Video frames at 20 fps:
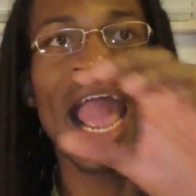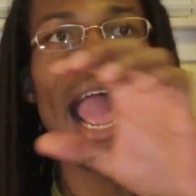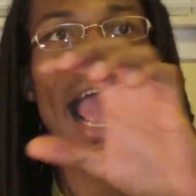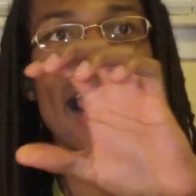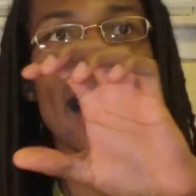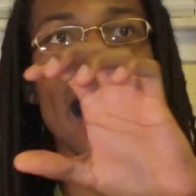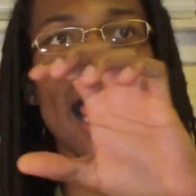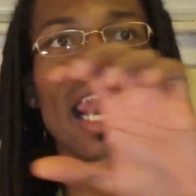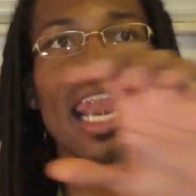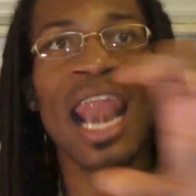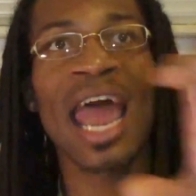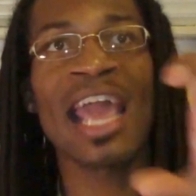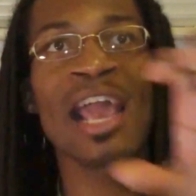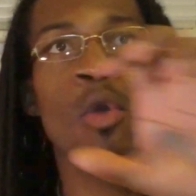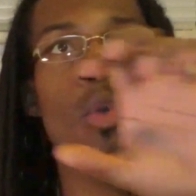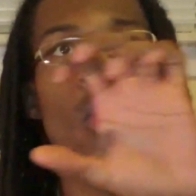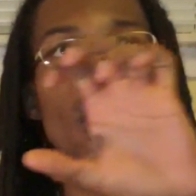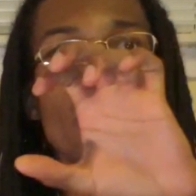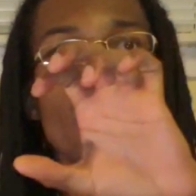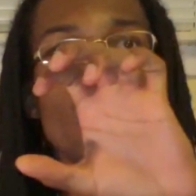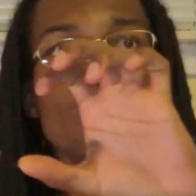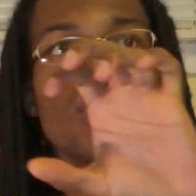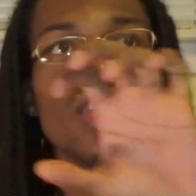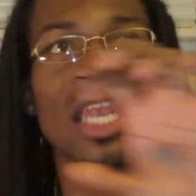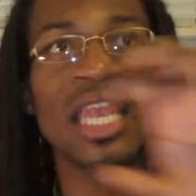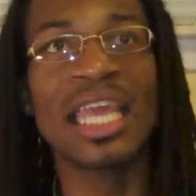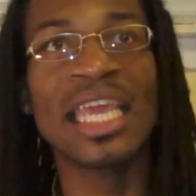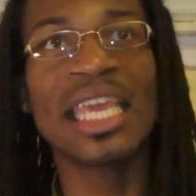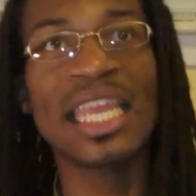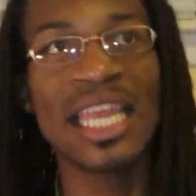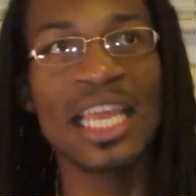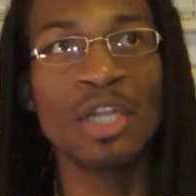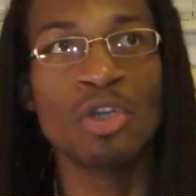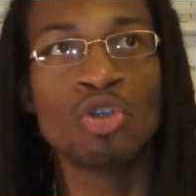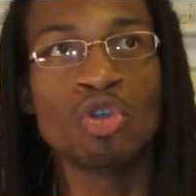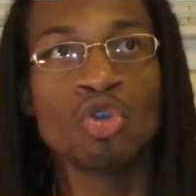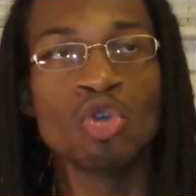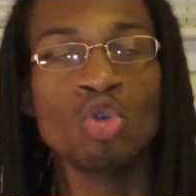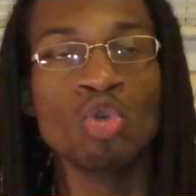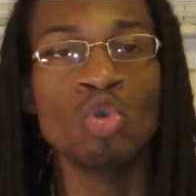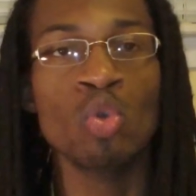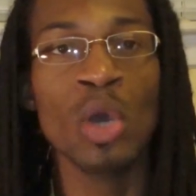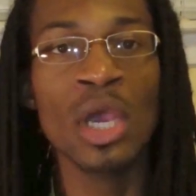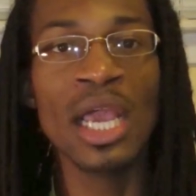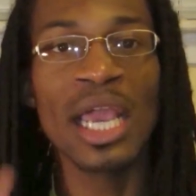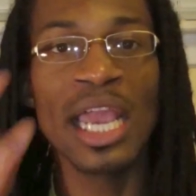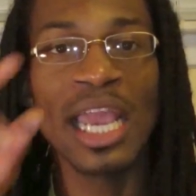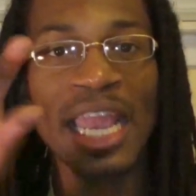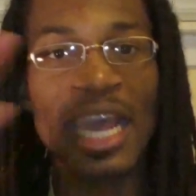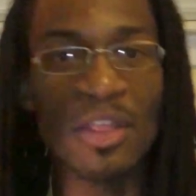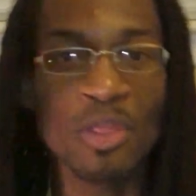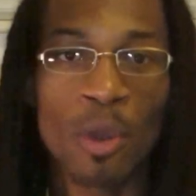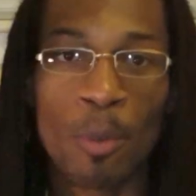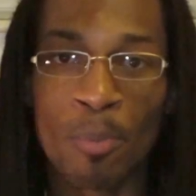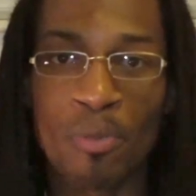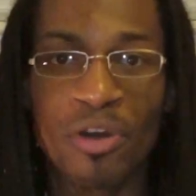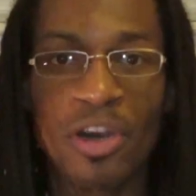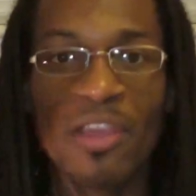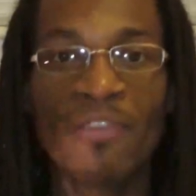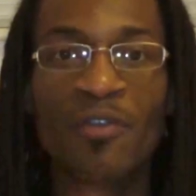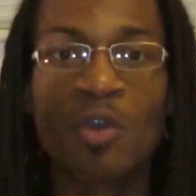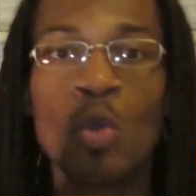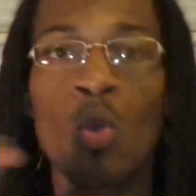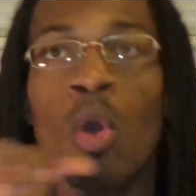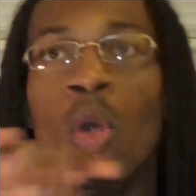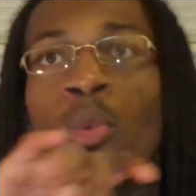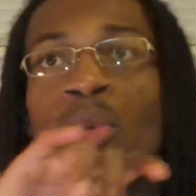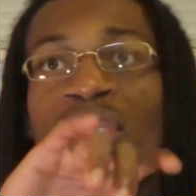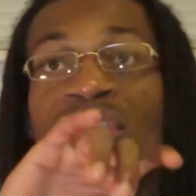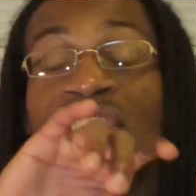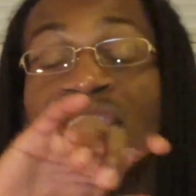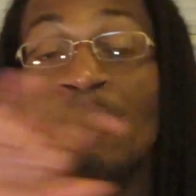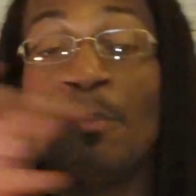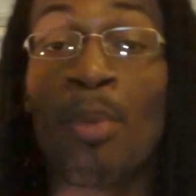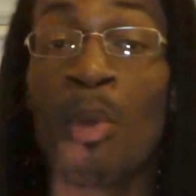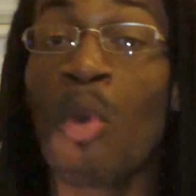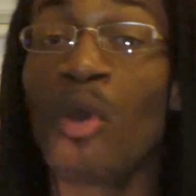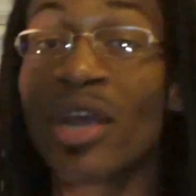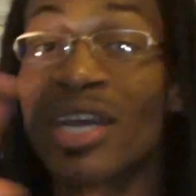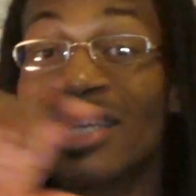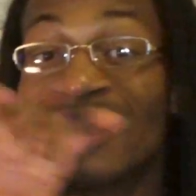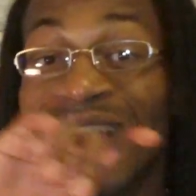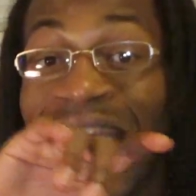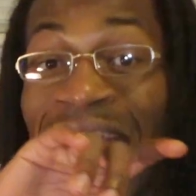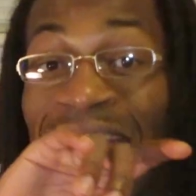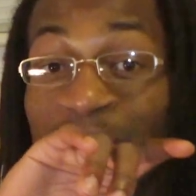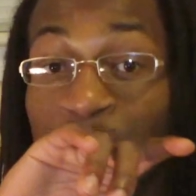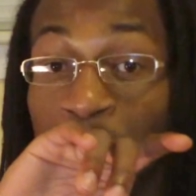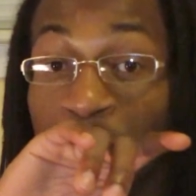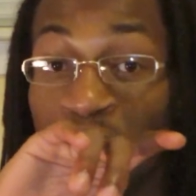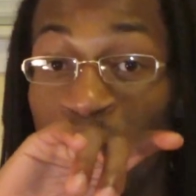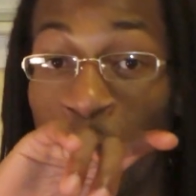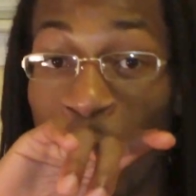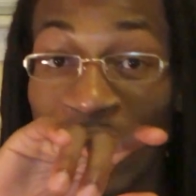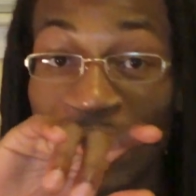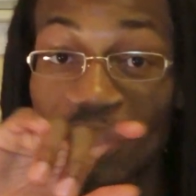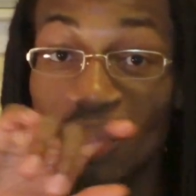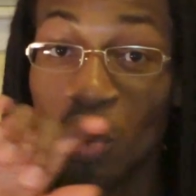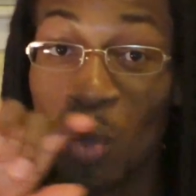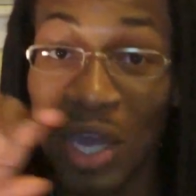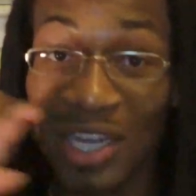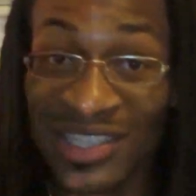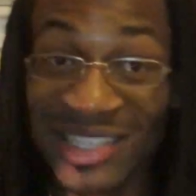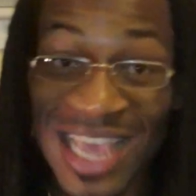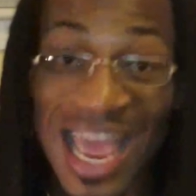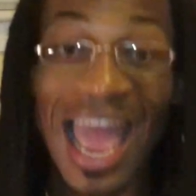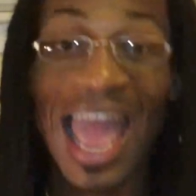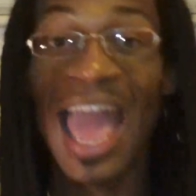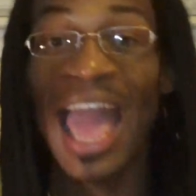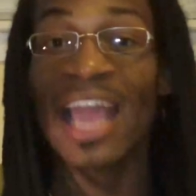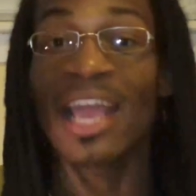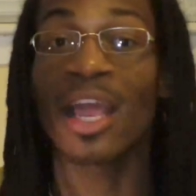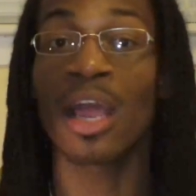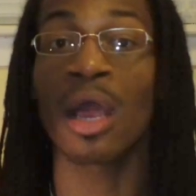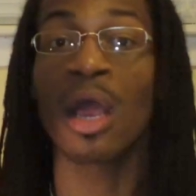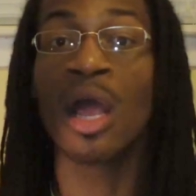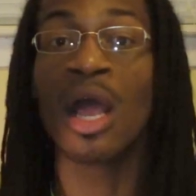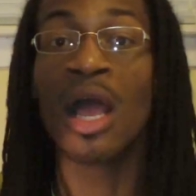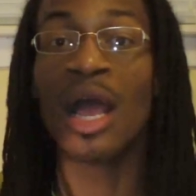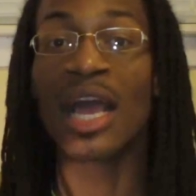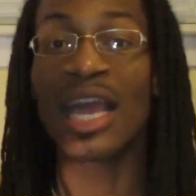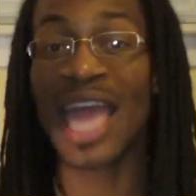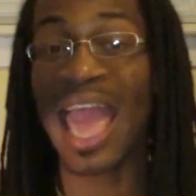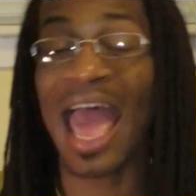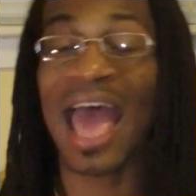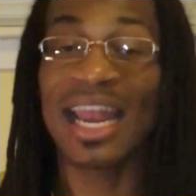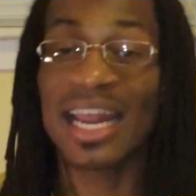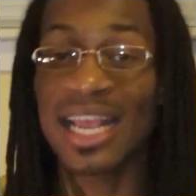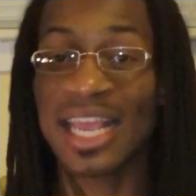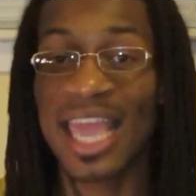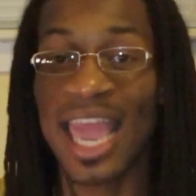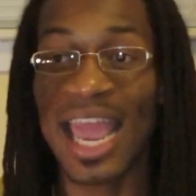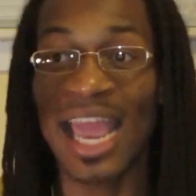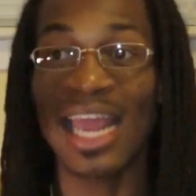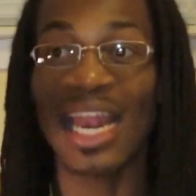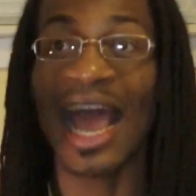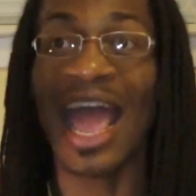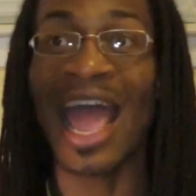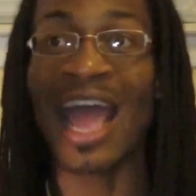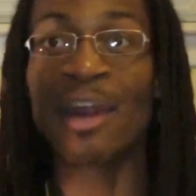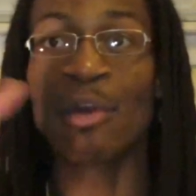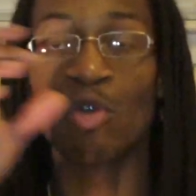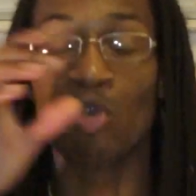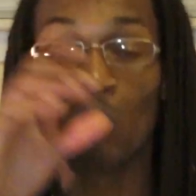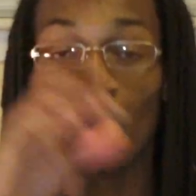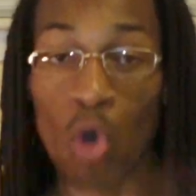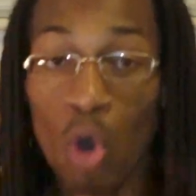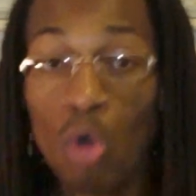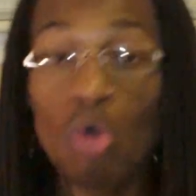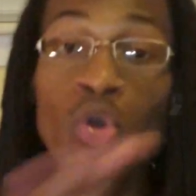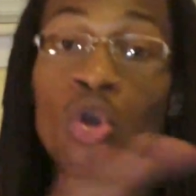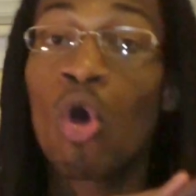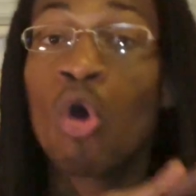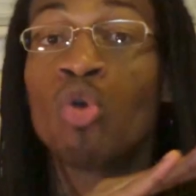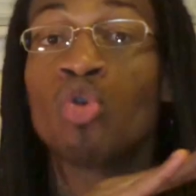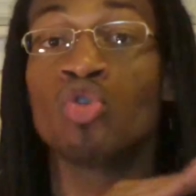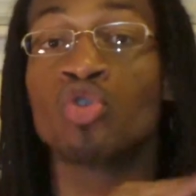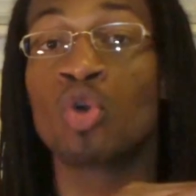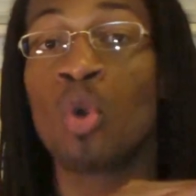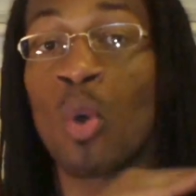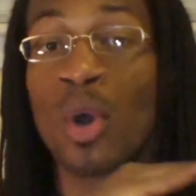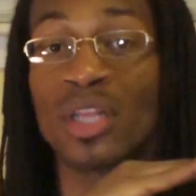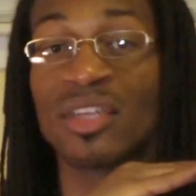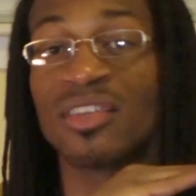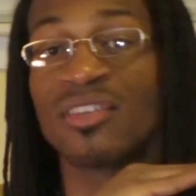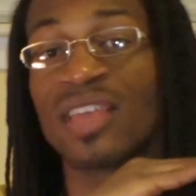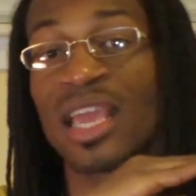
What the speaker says: And I like what it was leading to in the preview, where we see Borg is actually going to attack Katagate and Rolo's going to